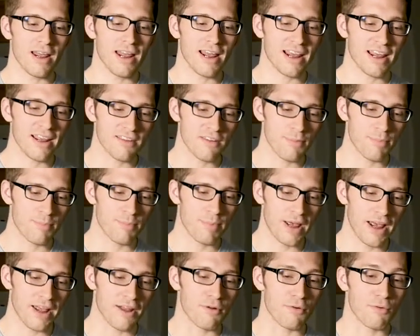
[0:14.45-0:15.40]
it gets a
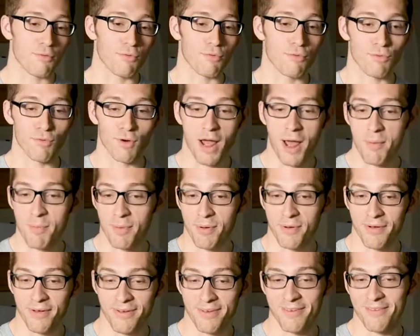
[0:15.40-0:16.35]
bad rep,
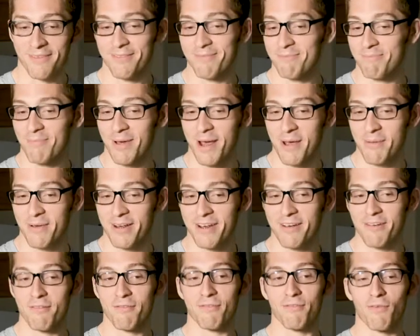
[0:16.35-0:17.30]

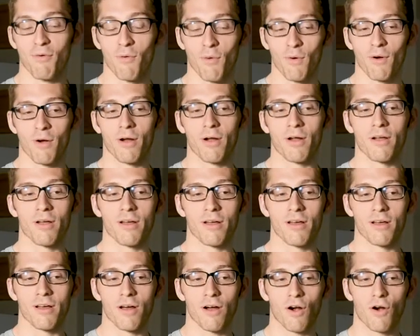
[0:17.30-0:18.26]
maybe, for
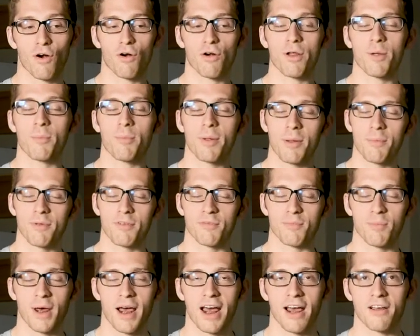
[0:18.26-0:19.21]
hurting
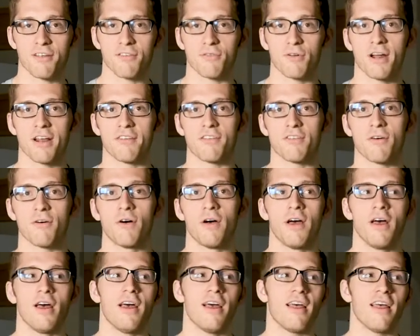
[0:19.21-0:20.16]
people's backs, right? So,
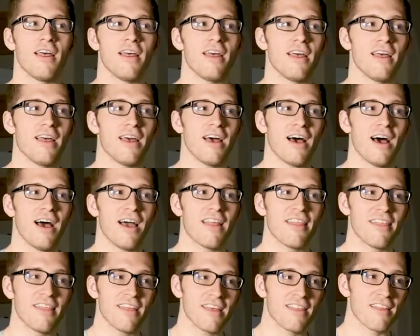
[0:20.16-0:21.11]

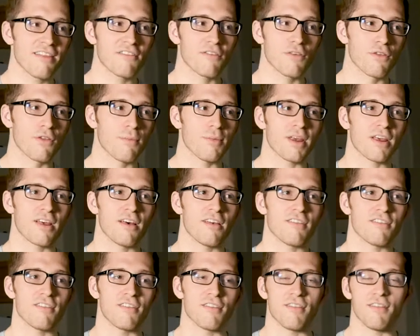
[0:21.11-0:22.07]
I think that's only
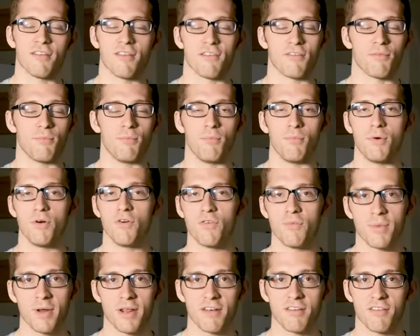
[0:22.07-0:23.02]
because this
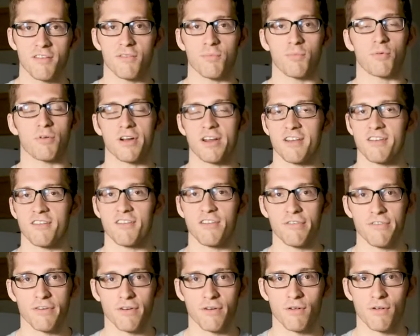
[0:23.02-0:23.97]
movement is pretty
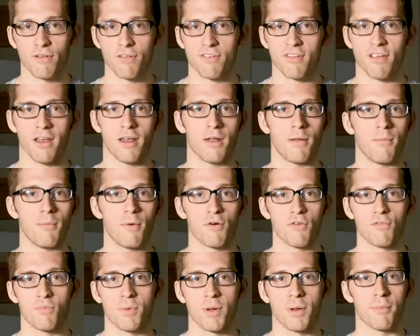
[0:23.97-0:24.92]
difficult and
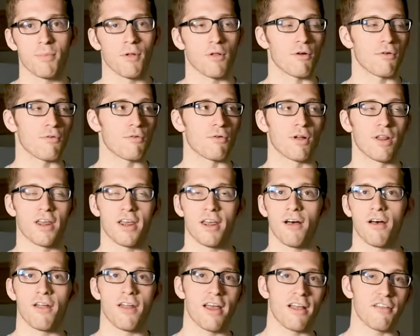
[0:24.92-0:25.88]
most people are really
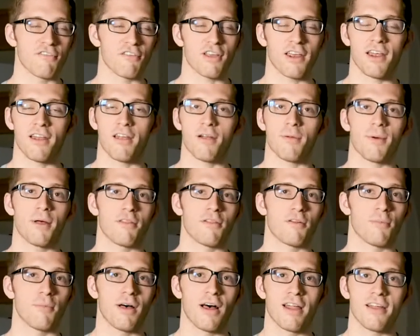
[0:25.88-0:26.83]
uneducated about
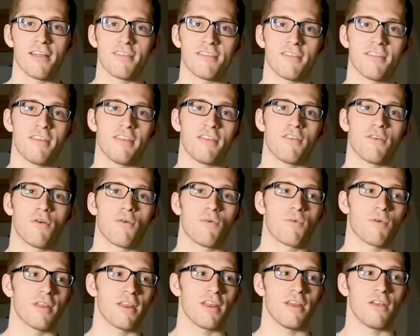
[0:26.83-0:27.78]
their bodies and they don't
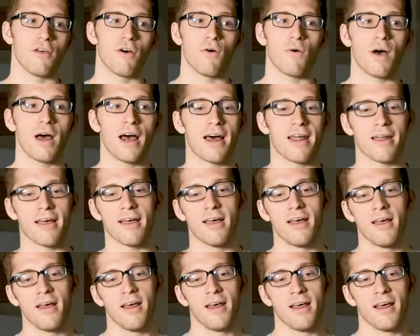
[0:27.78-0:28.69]
really know how to,